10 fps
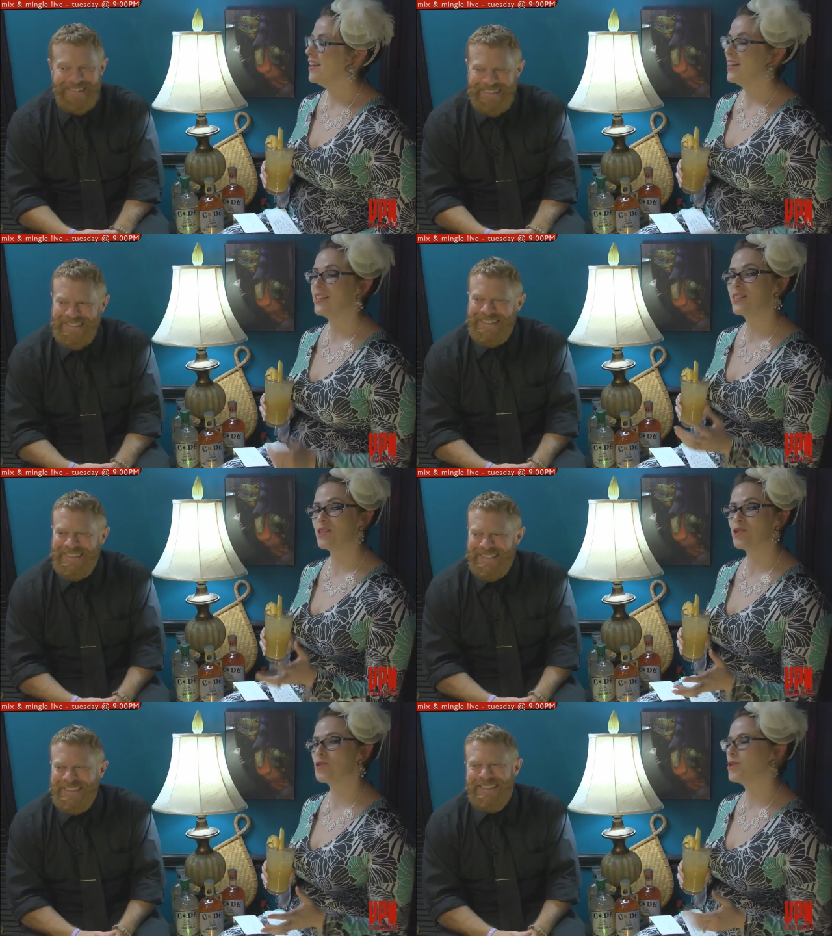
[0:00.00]
Speaker 1: Is it
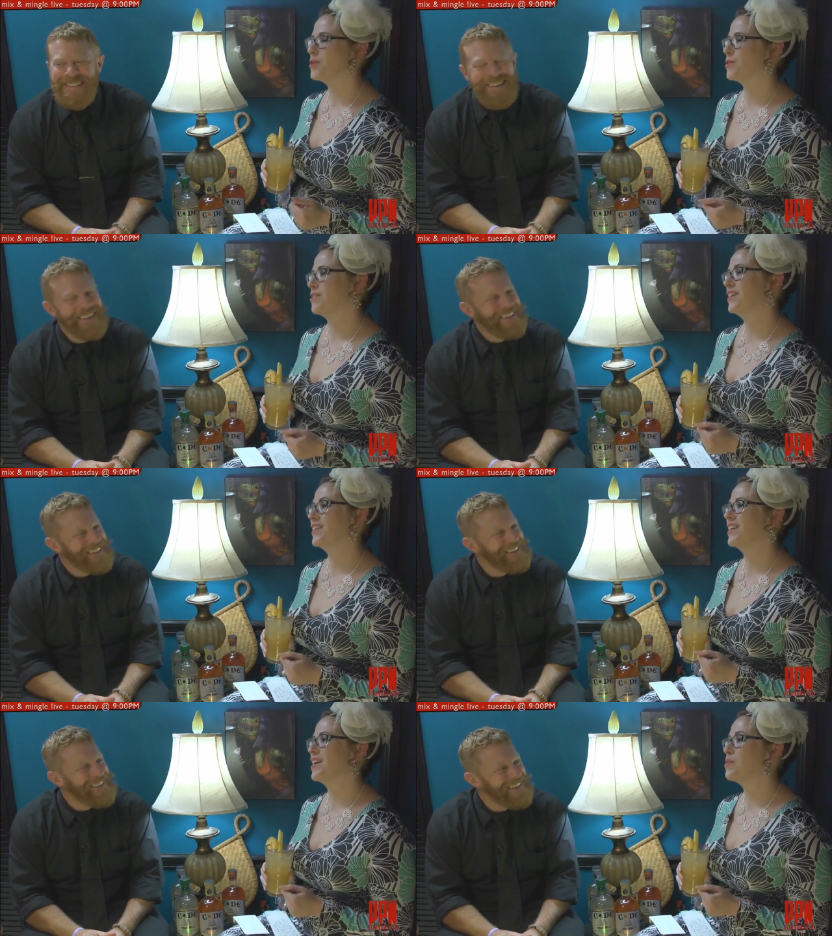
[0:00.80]
true that
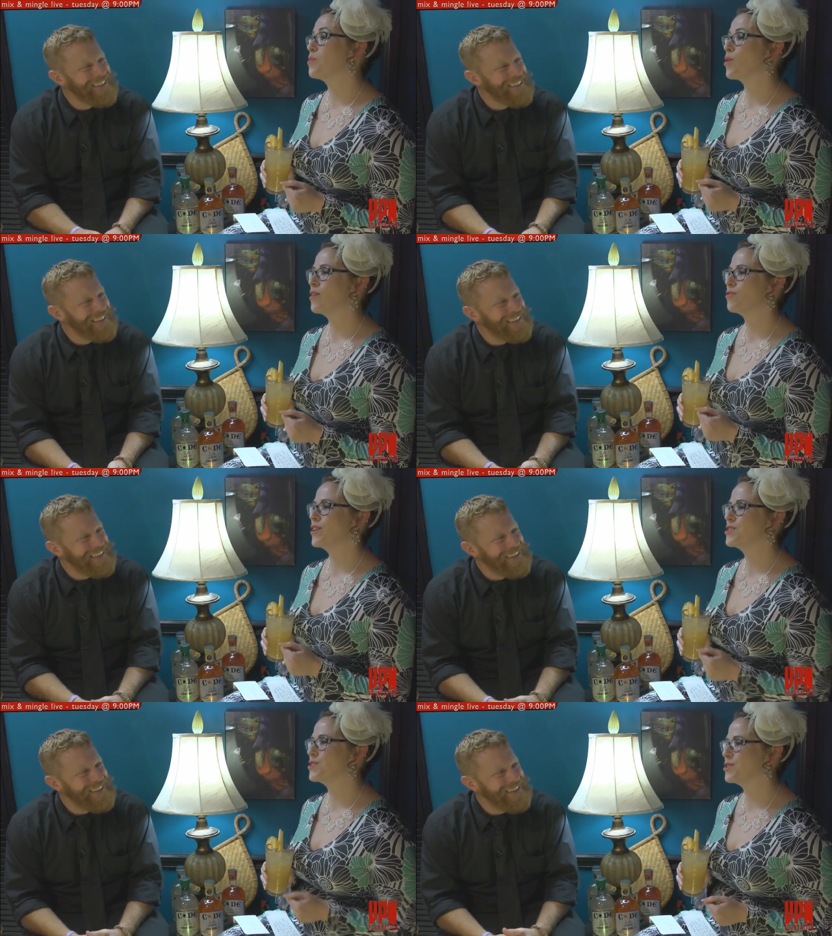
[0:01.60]
they get
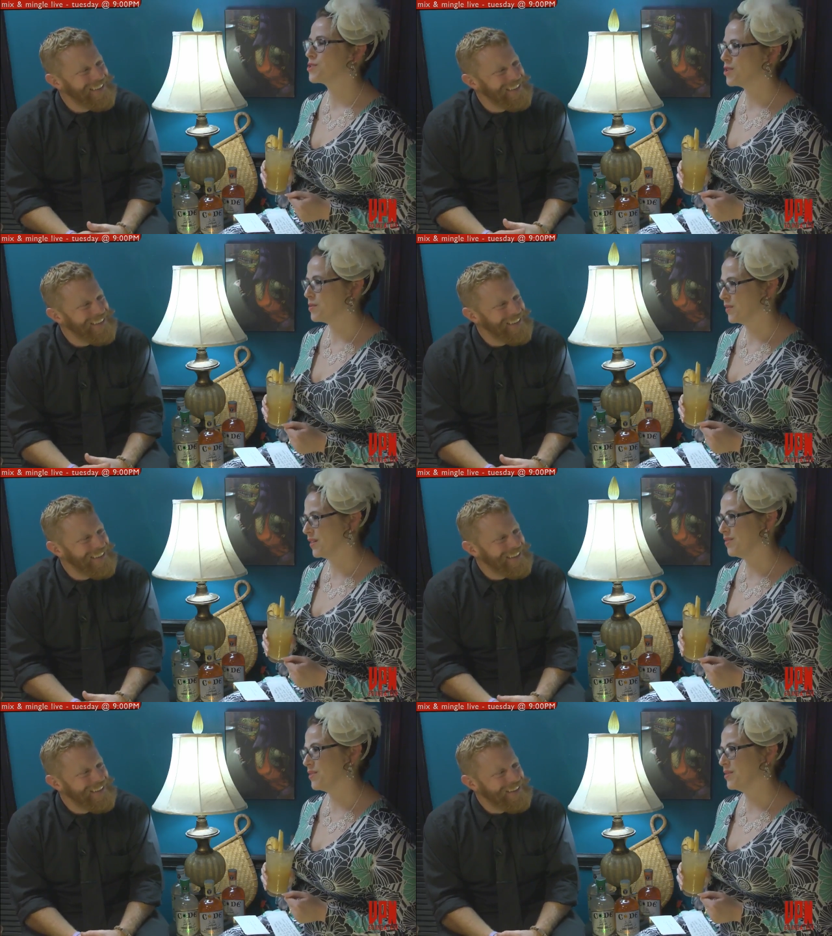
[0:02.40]
preferential treatment,
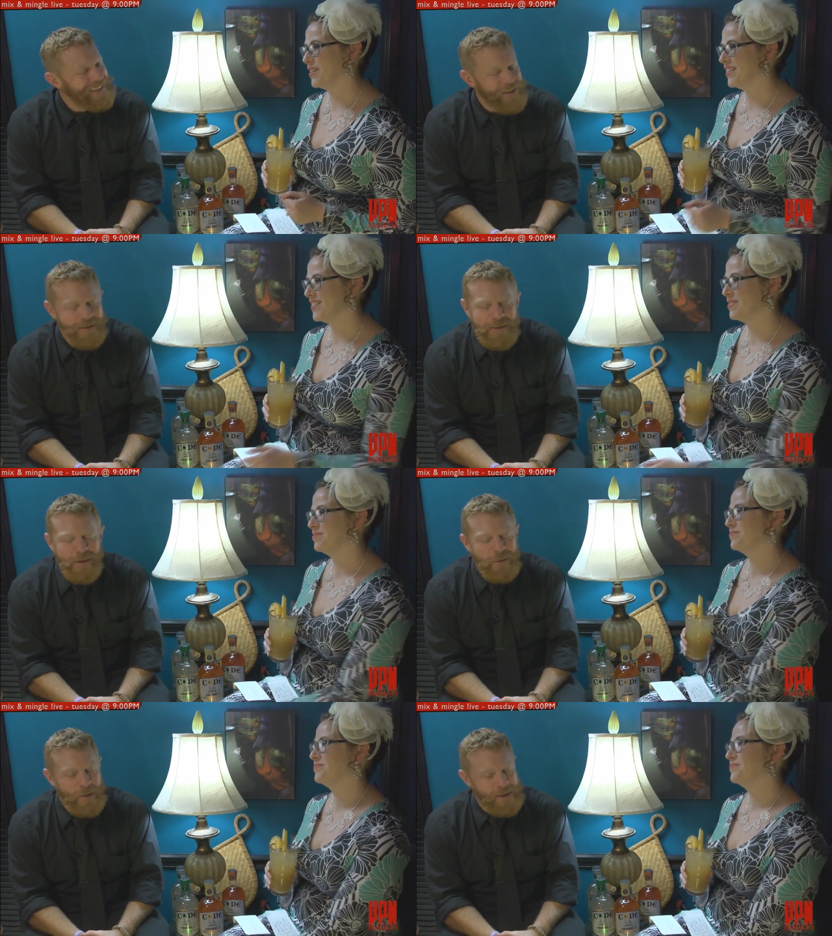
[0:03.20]
if you will?
Speaker 2: There's no
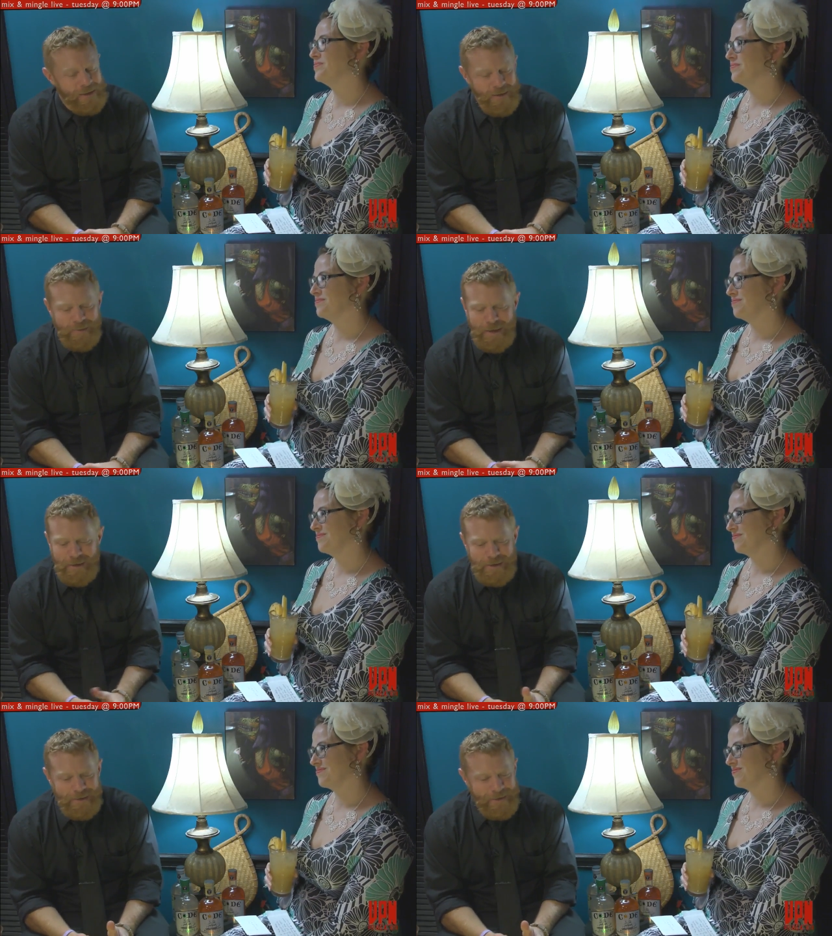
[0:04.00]
question about
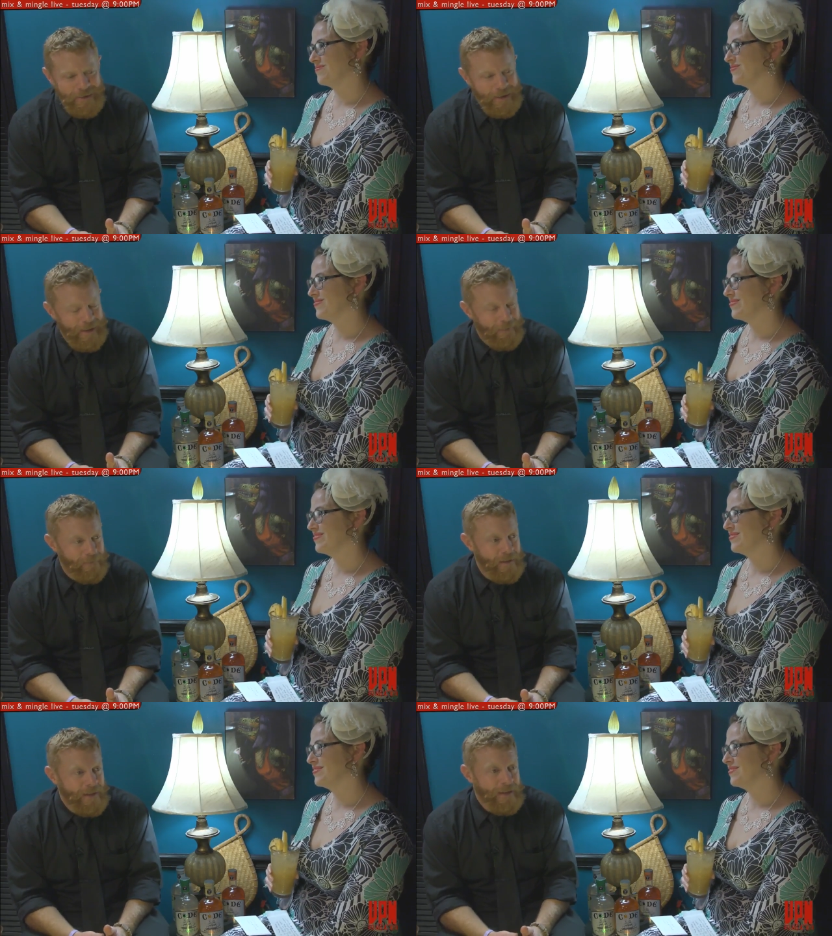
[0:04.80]
it. Um,
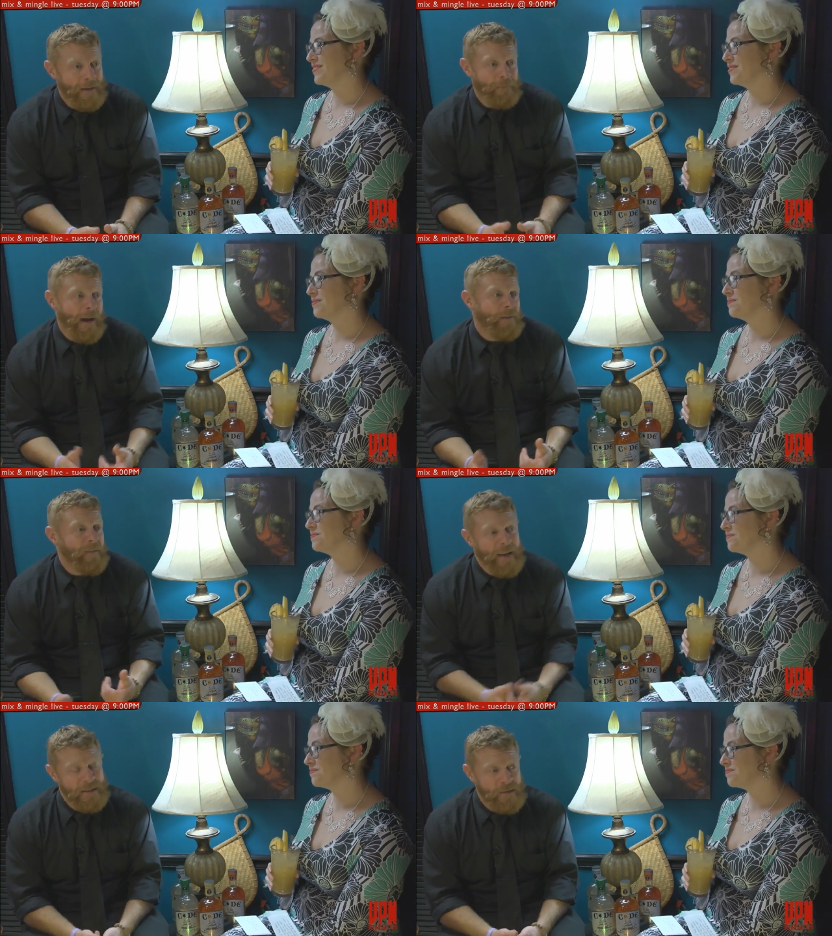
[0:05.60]
my
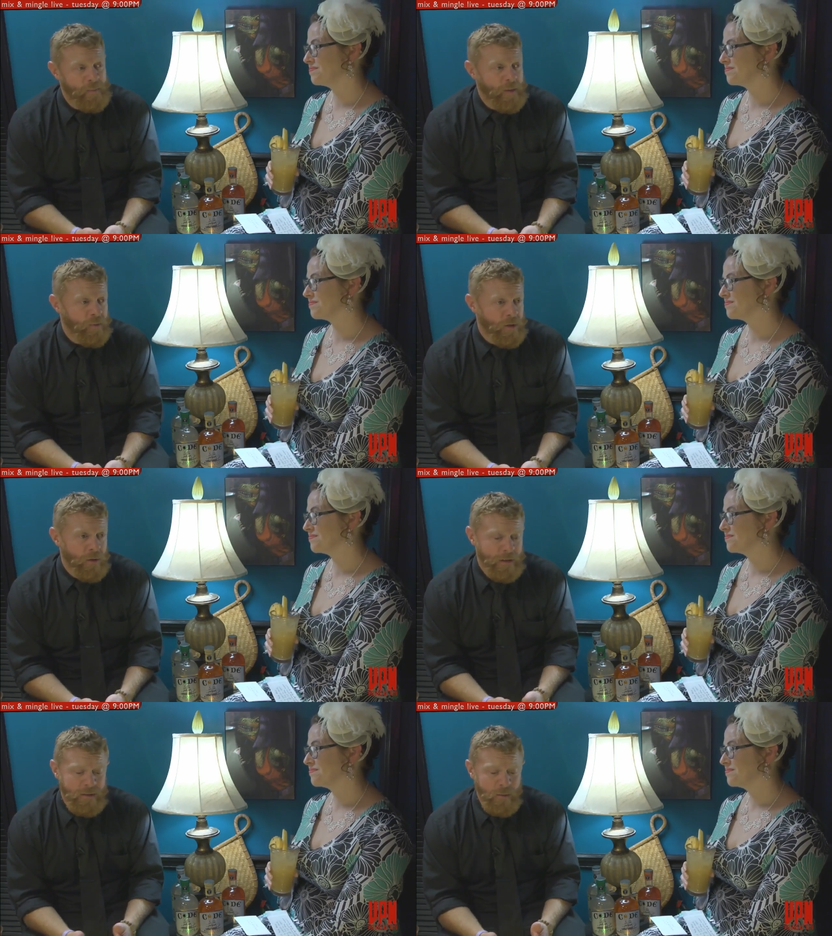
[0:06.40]
advice to people
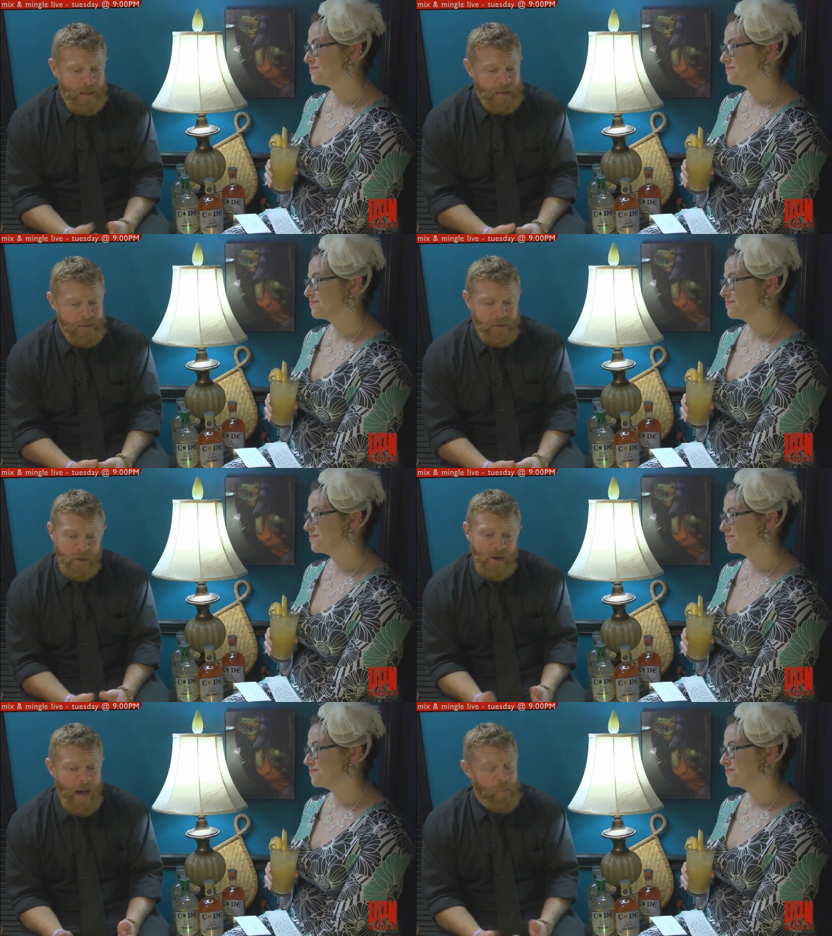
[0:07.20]
going to weddings and
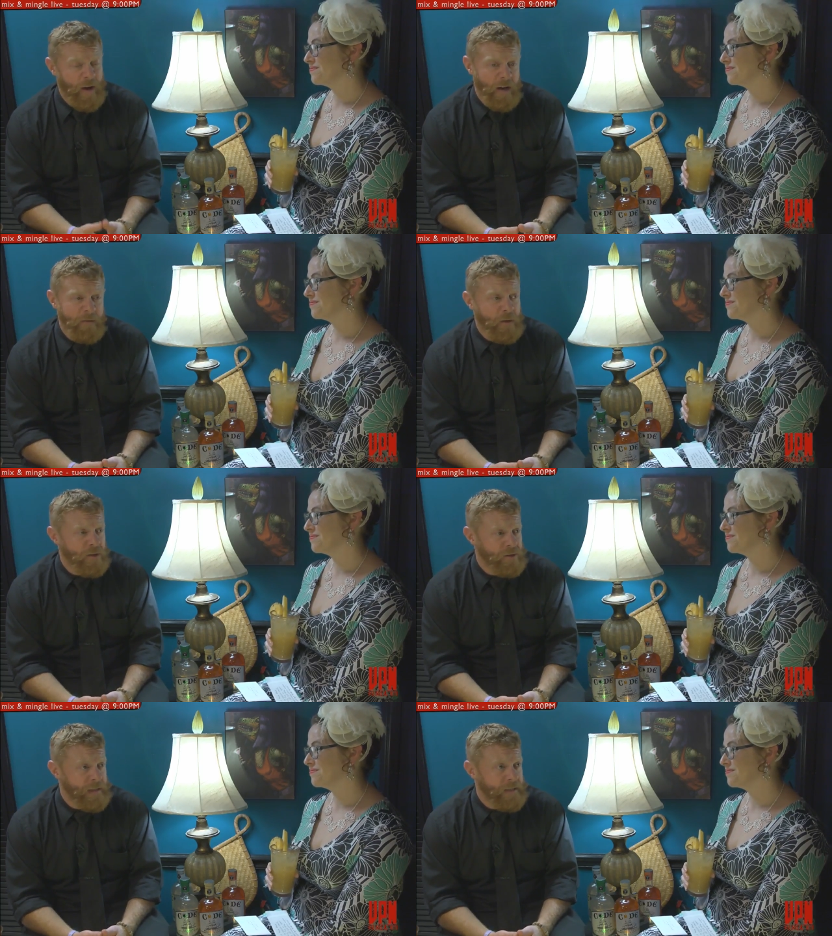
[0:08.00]
you're not paying for your
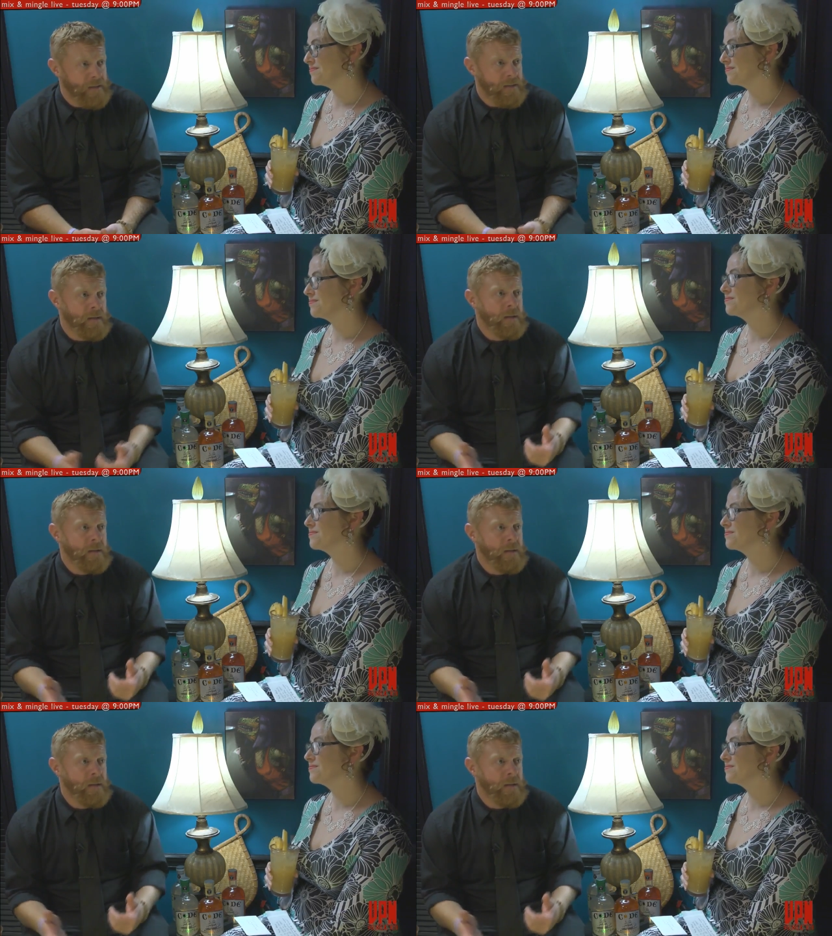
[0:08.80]
drinks